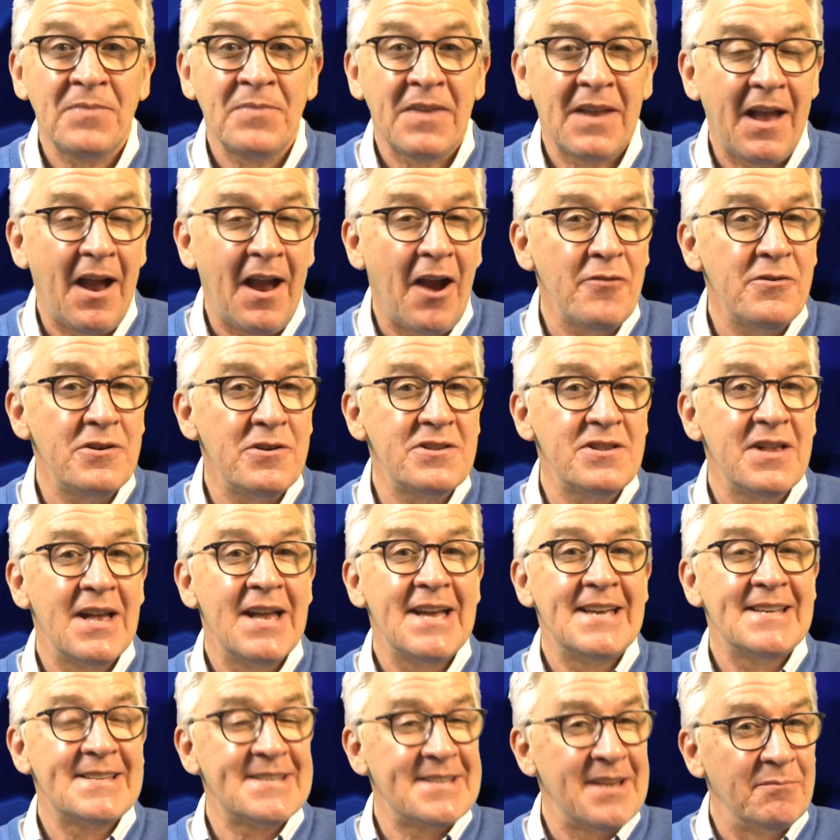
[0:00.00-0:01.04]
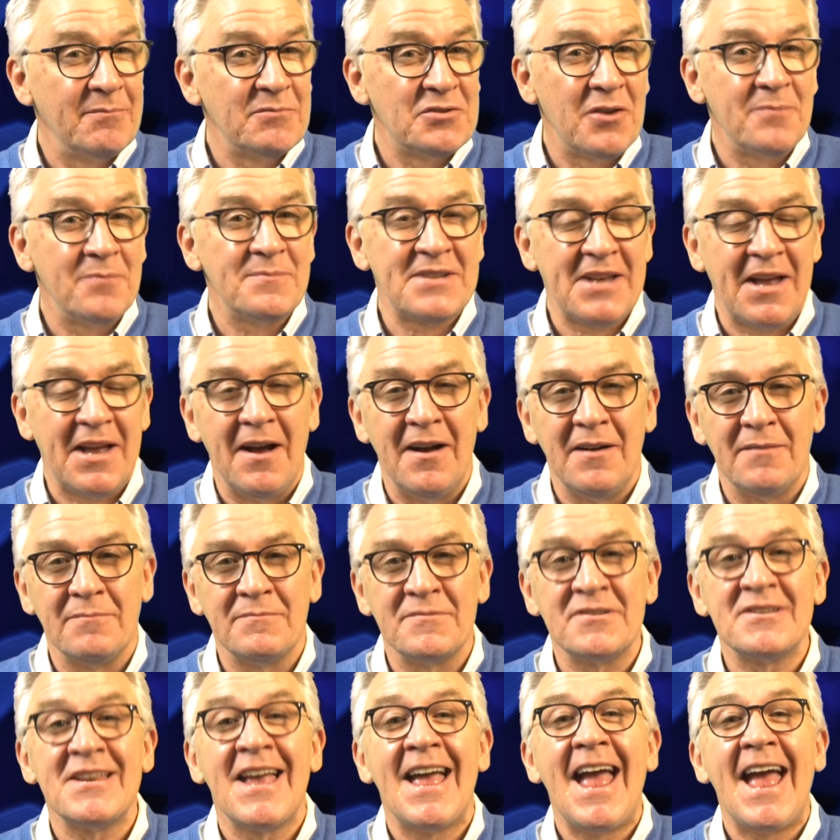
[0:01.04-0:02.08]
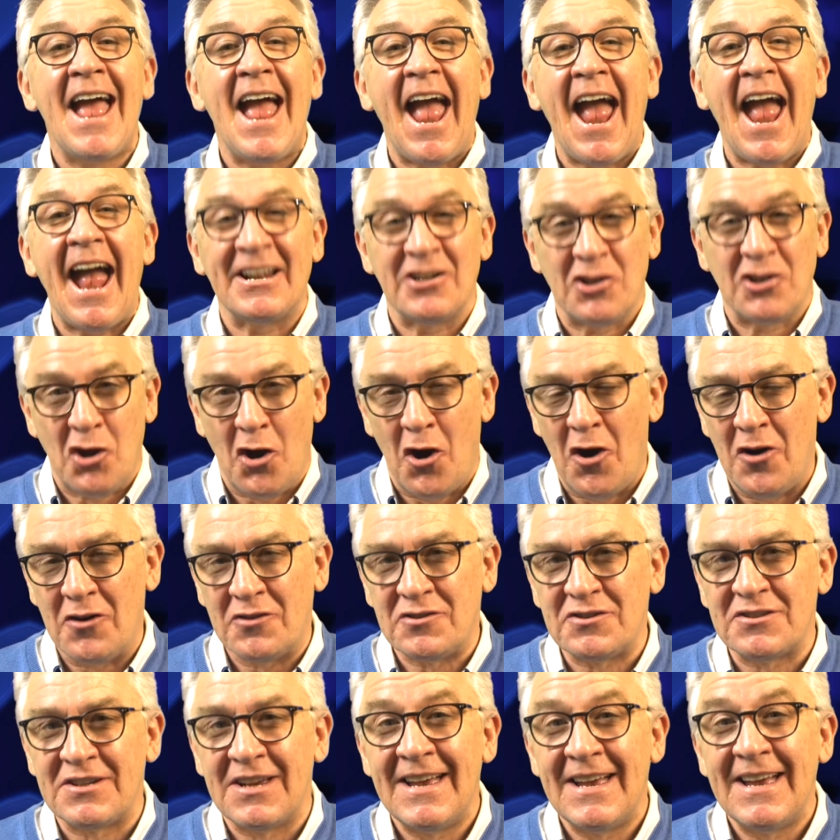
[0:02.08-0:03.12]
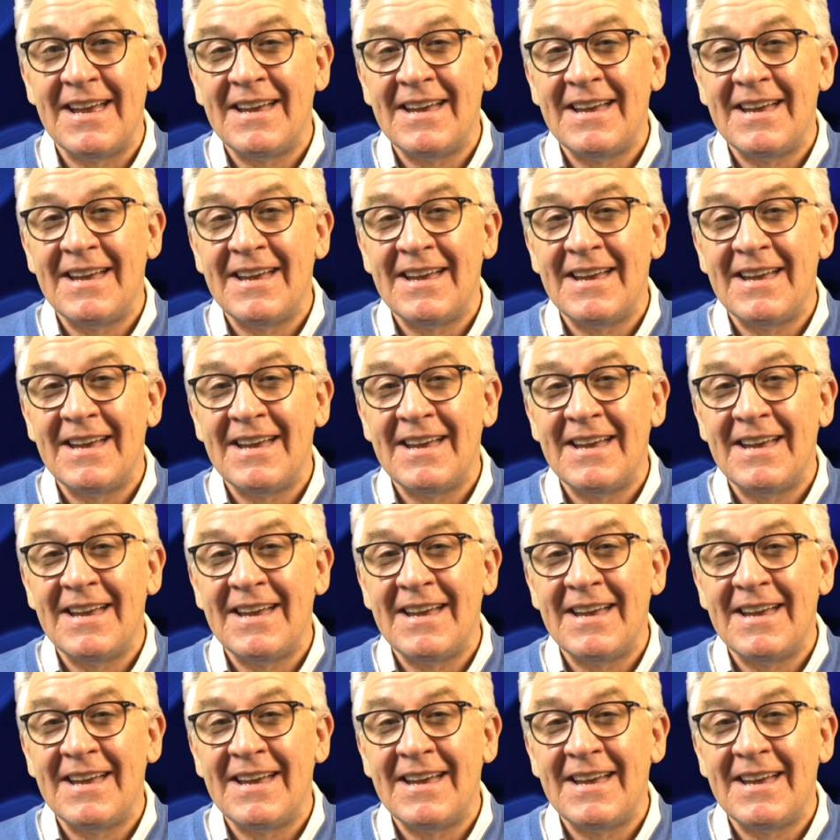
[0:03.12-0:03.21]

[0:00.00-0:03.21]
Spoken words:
Courage sometimes comes at a cost.